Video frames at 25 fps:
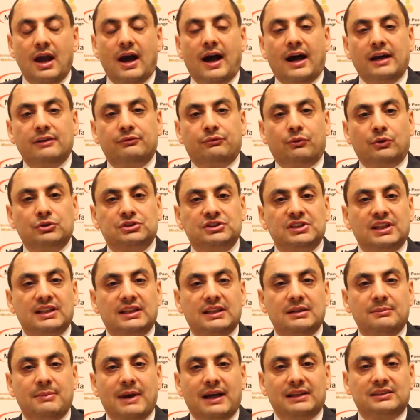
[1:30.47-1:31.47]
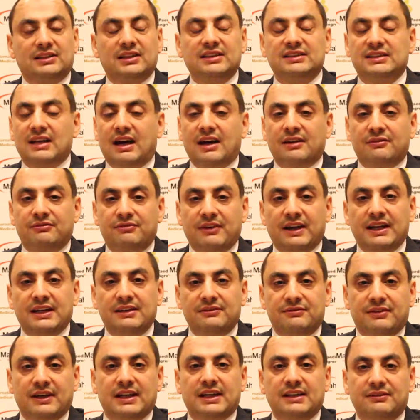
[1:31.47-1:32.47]
Unfortunately, batteries are very,
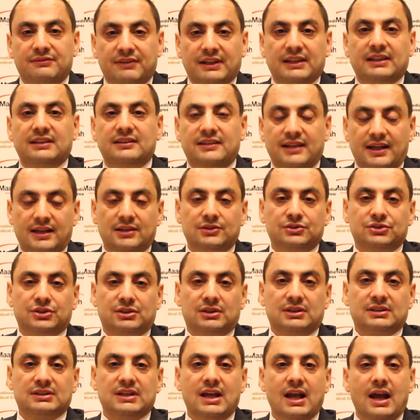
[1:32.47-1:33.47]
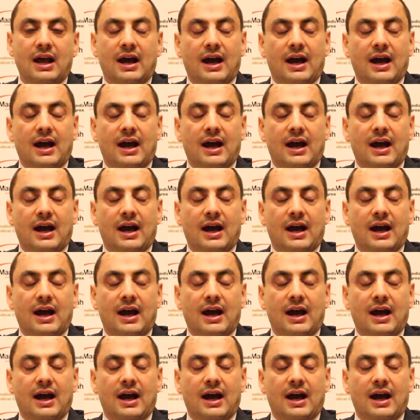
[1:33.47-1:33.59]
very, very dangerous.